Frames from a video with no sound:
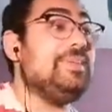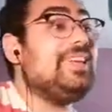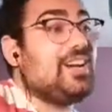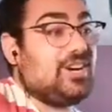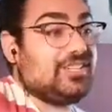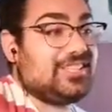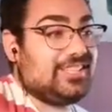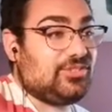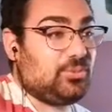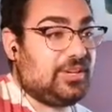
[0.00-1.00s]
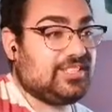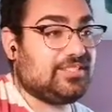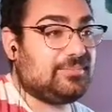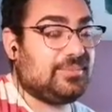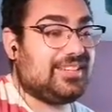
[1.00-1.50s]
me hot and sweat,
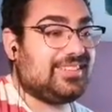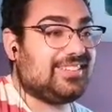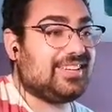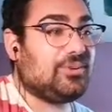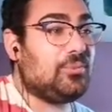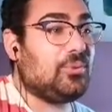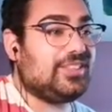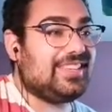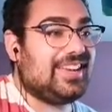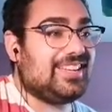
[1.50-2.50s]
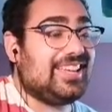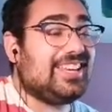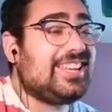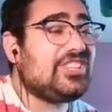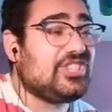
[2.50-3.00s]
because like, what the hell?
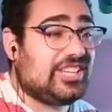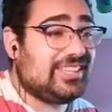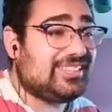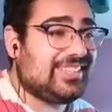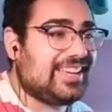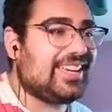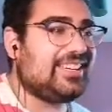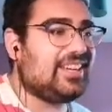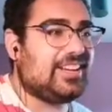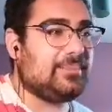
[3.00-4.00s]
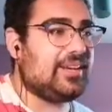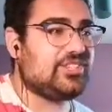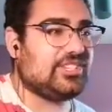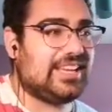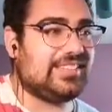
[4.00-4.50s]
And in jeans, I cannot
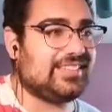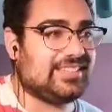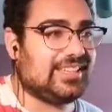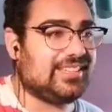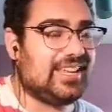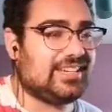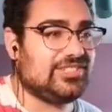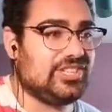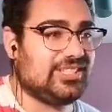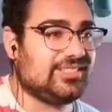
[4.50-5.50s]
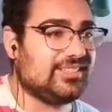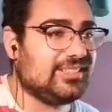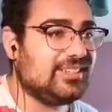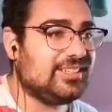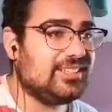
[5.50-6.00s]
imagine dancing like that in jeans.